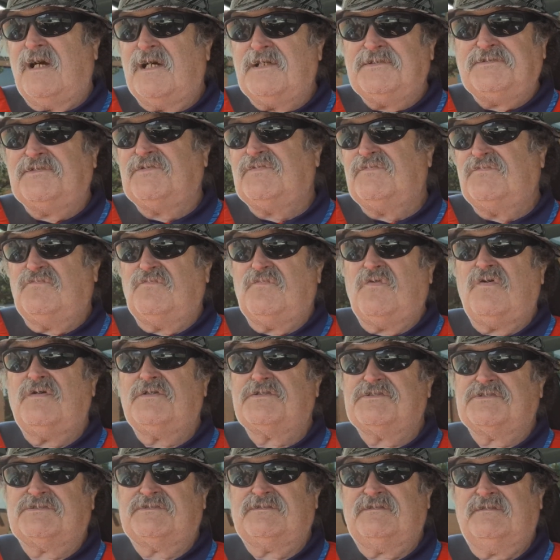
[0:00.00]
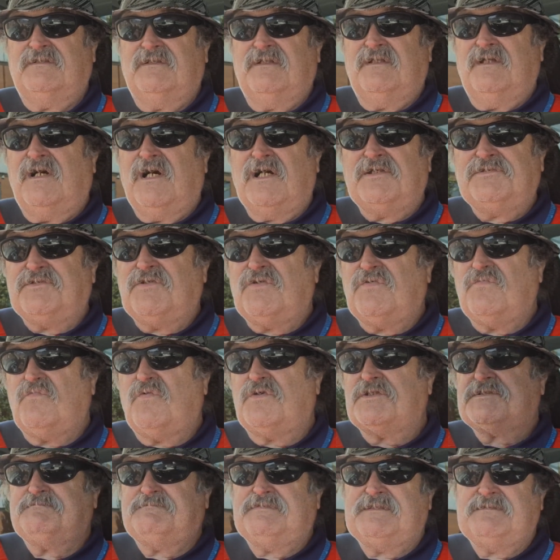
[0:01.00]
I don't watch. I don't
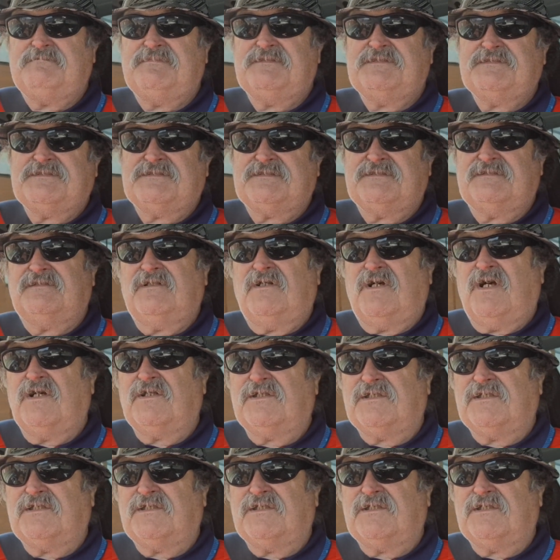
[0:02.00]
watch BBC.